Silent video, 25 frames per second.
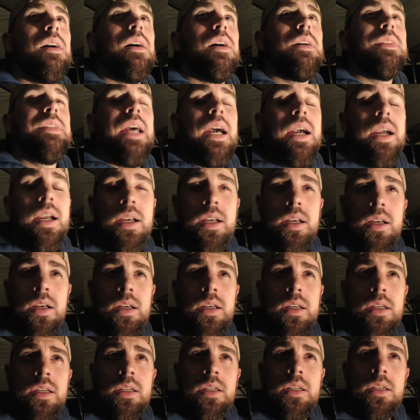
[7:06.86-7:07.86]
Dad
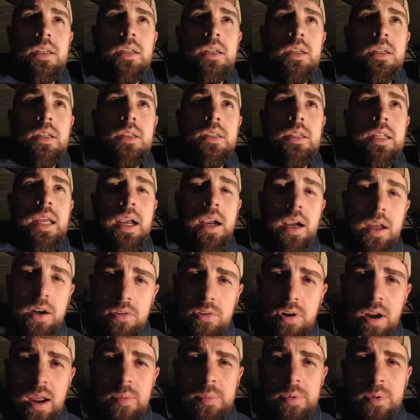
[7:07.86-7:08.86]
got a
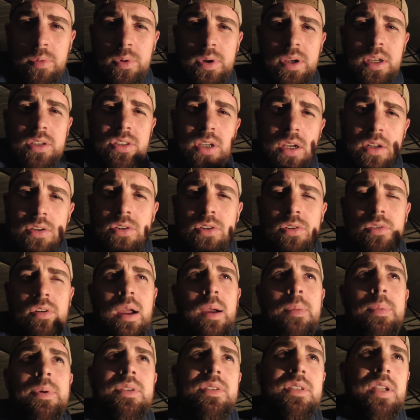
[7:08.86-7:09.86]
rabbit. We saw 2
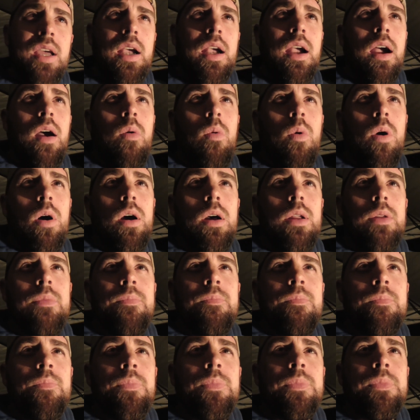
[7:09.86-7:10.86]
rabbits. Dad got 1.
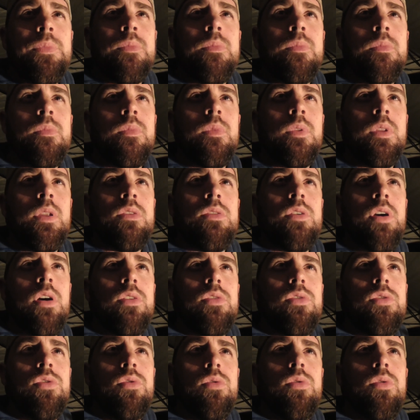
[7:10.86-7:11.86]
Saw
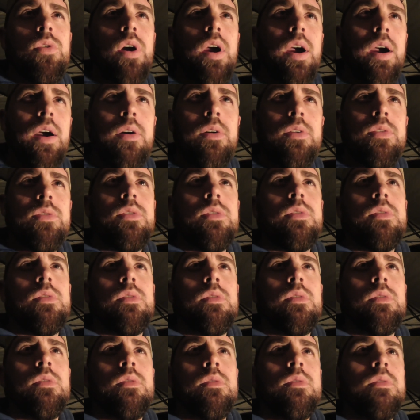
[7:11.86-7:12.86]
2 grouse.
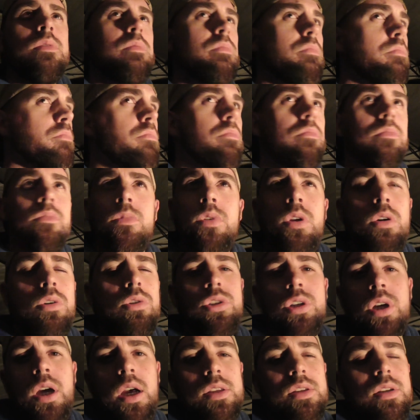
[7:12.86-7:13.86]
No
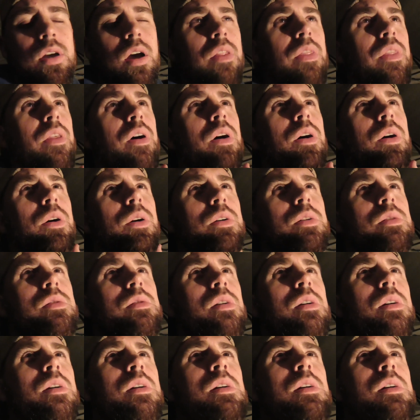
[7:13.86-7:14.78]
shots on those.